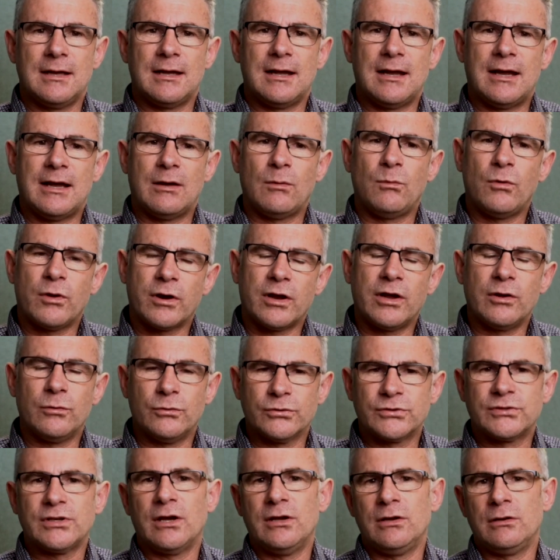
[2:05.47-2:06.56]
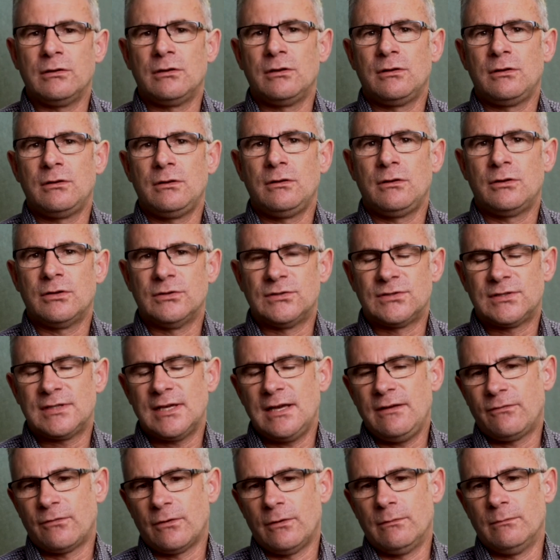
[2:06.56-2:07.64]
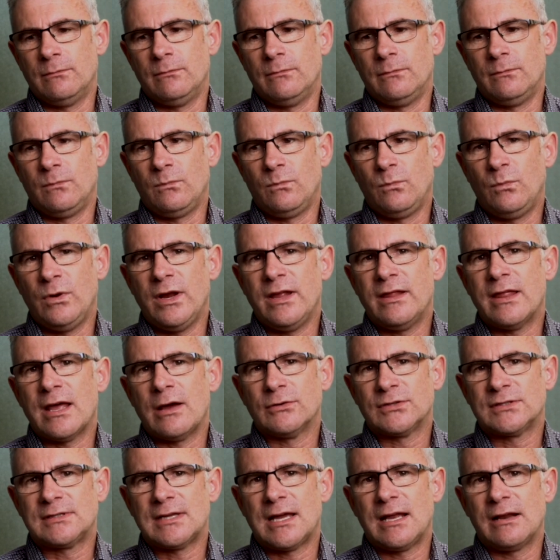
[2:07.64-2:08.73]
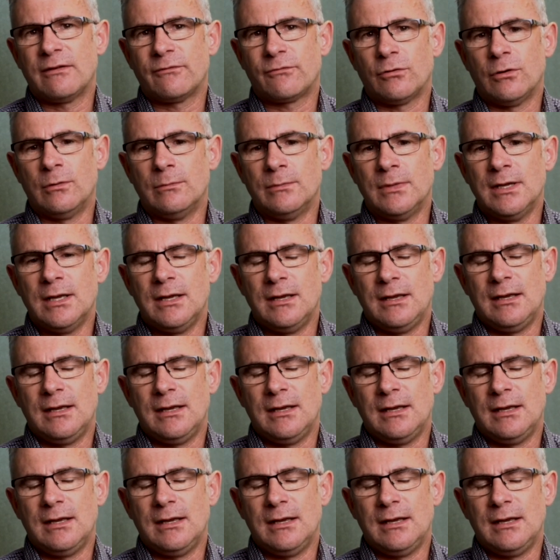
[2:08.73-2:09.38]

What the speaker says: What I also could see from where they were starting from